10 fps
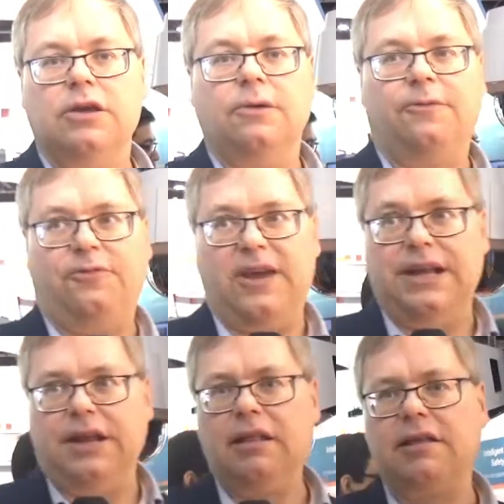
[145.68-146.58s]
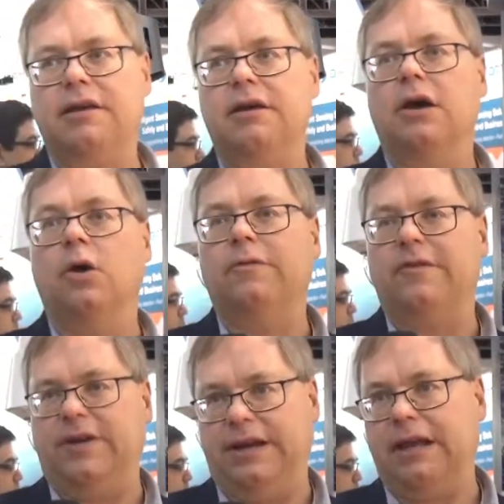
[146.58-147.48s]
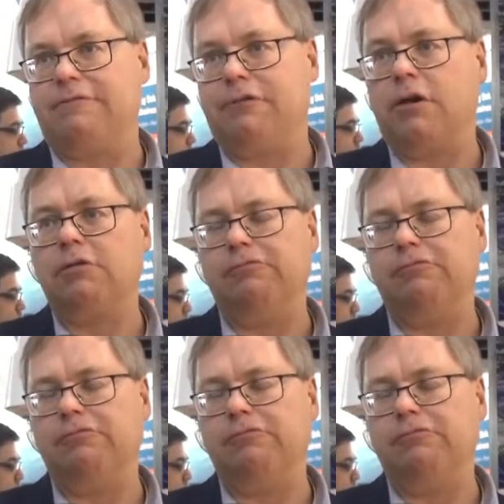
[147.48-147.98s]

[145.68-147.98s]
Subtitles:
You feed it over the network,